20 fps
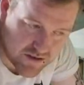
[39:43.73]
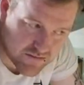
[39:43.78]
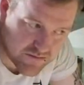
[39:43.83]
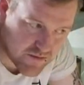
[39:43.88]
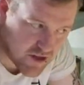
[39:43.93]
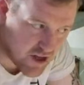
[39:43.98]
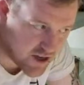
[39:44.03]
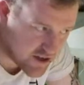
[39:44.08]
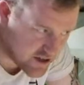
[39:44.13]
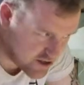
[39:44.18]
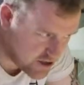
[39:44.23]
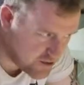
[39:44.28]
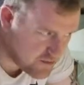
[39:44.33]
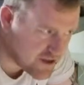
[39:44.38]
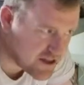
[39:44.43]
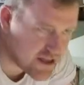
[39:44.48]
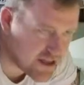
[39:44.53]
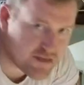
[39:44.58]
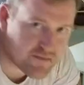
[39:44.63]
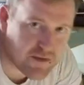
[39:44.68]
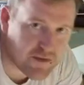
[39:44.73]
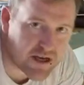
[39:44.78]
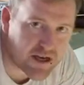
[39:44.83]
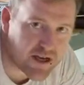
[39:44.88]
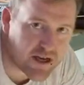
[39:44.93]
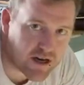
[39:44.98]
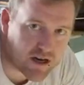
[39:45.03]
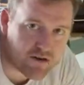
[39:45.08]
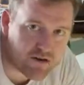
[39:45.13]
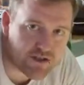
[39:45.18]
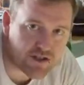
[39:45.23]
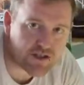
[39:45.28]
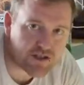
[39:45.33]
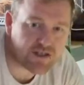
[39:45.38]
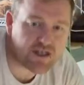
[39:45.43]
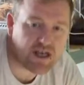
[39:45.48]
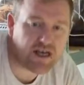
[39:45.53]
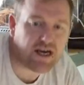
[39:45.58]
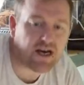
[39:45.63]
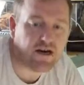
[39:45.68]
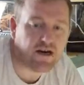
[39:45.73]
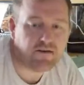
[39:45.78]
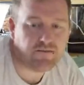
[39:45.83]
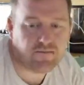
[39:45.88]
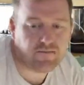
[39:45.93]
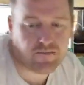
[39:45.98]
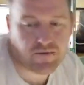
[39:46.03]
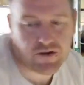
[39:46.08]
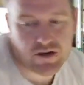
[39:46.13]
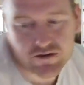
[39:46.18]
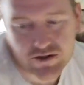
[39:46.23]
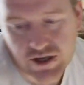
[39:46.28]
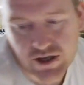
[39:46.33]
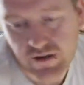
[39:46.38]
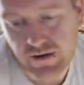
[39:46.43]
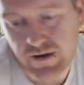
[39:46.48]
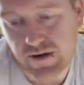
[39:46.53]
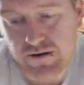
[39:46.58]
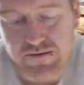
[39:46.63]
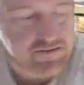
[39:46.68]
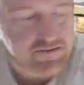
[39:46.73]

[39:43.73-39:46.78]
like I do with this big enclosure just here, I'll show you.